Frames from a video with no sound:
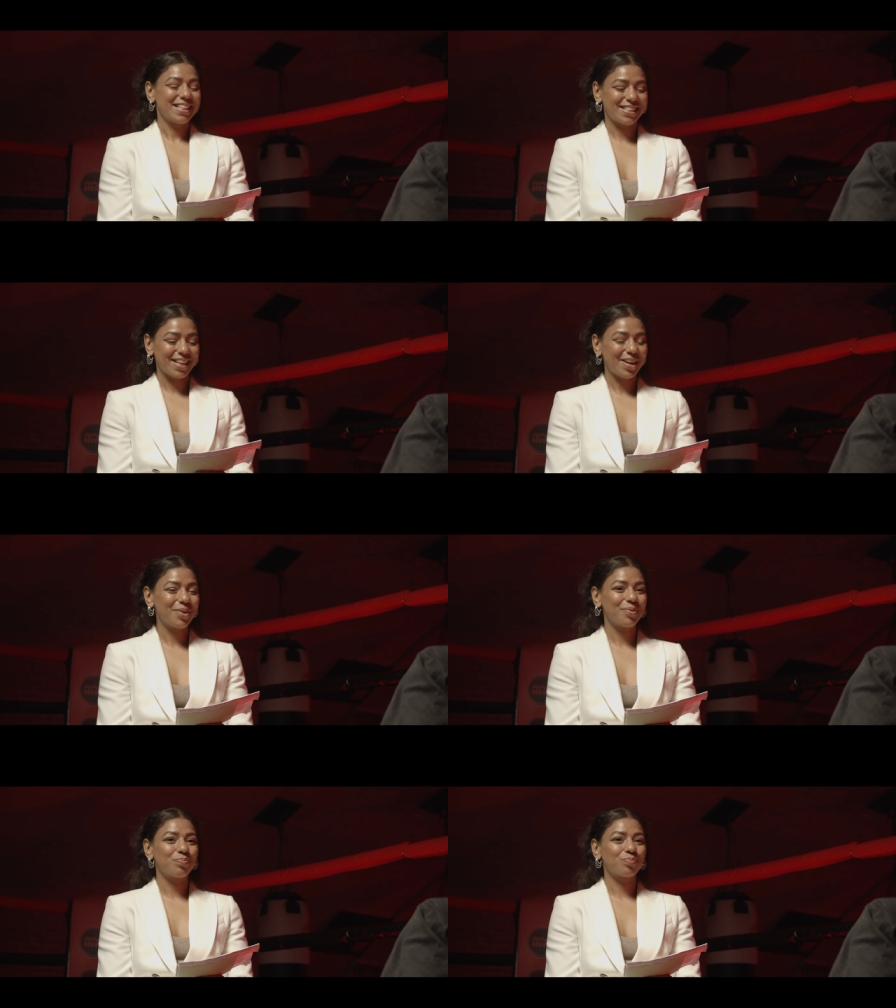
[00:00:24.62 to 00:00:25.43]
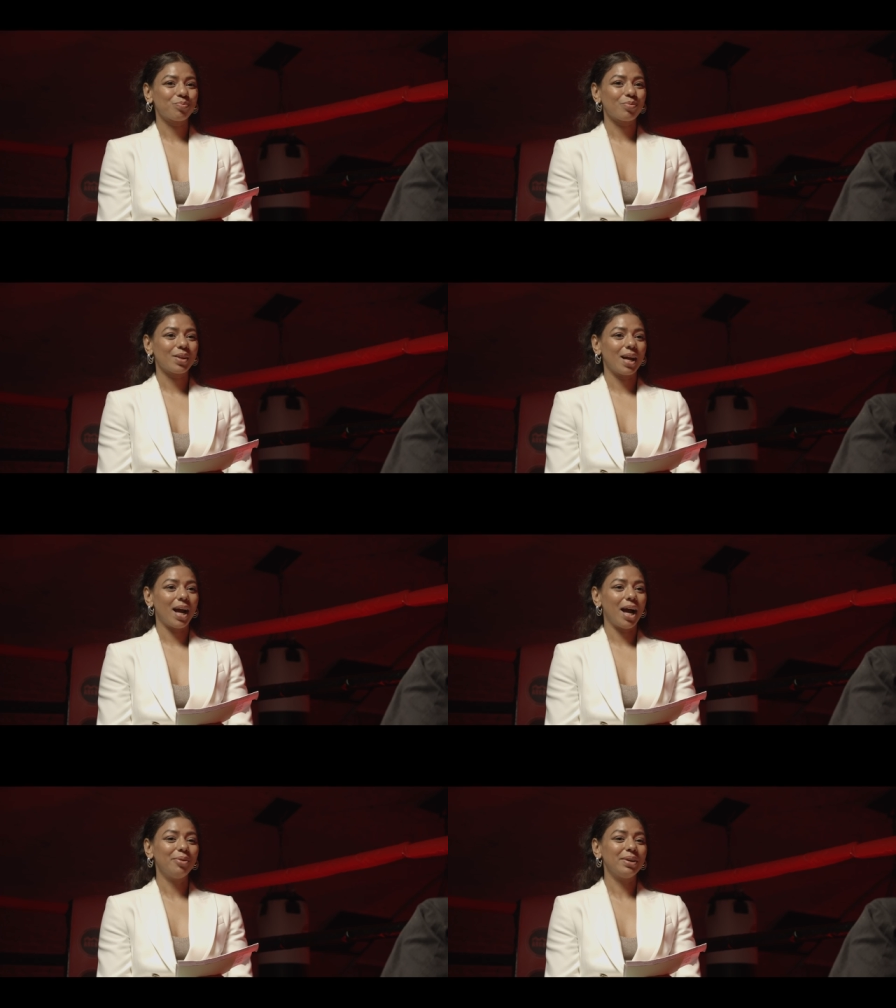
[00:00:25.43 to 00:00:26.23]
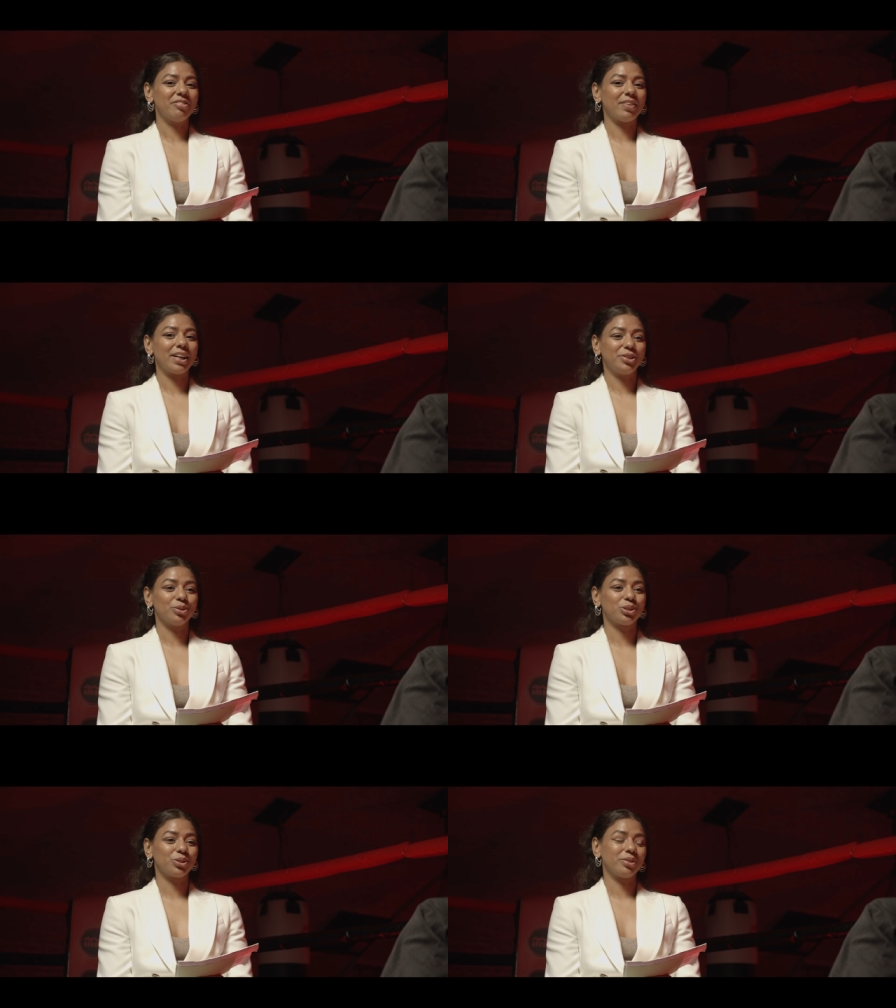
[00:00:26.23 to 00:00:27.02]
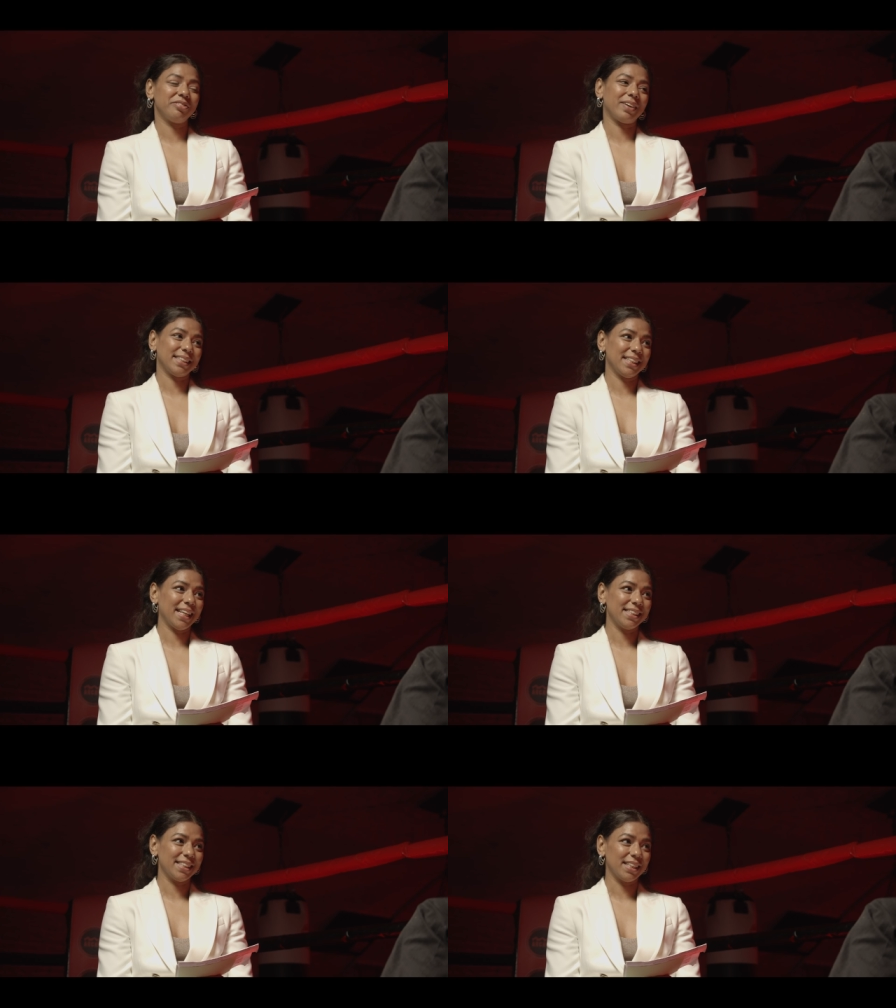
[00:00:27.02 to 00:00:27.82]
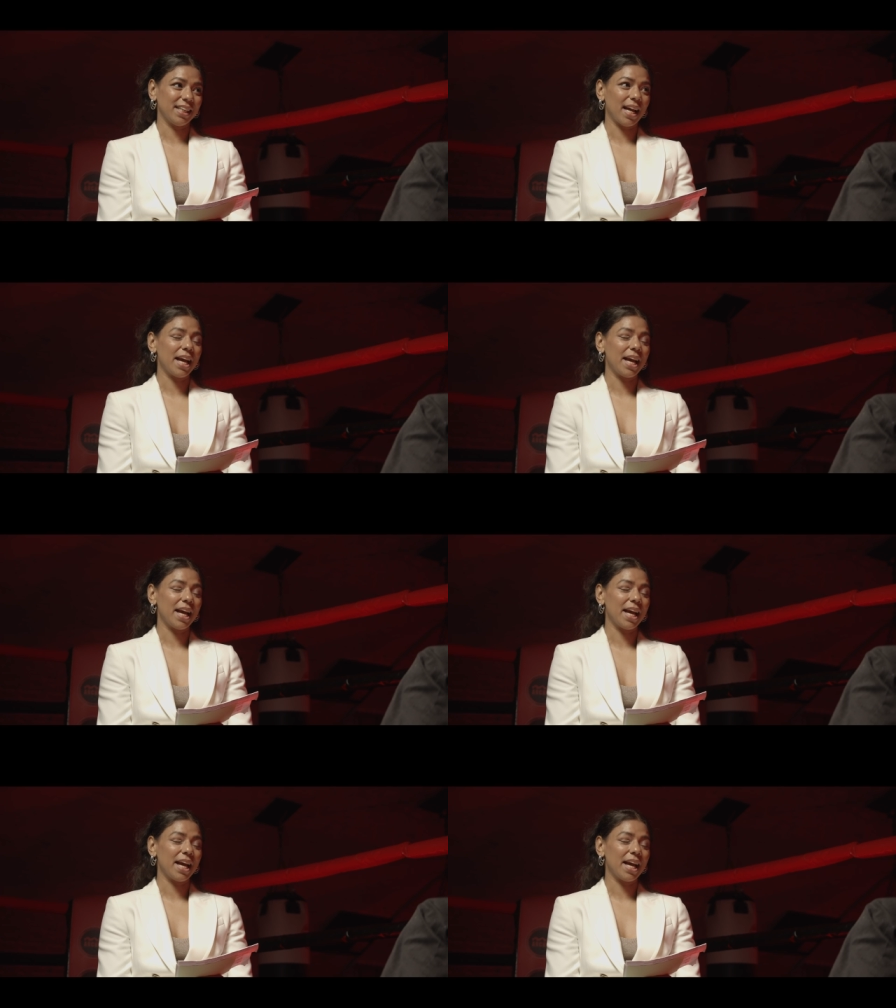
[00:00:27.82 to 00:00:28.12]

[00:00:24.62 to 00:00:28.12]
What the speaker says: So I really find your story fascinating,